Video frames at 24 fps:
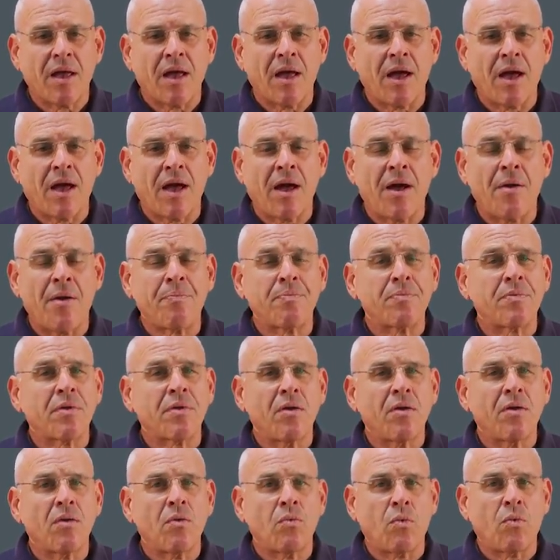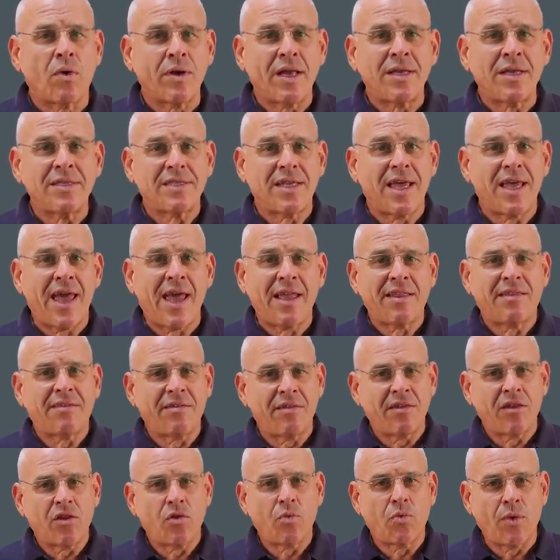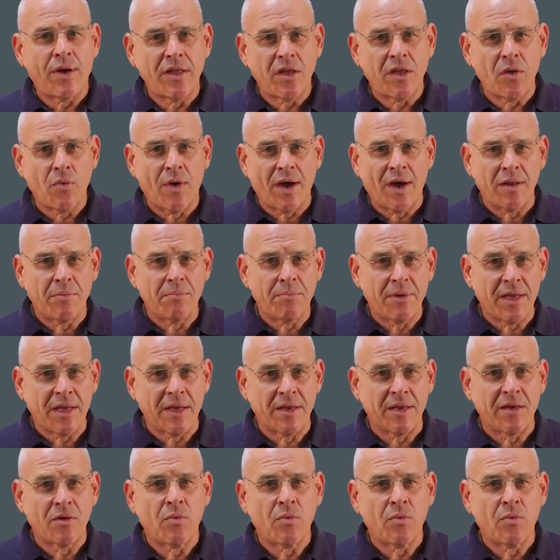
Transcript: Uh, what does at 21 mean?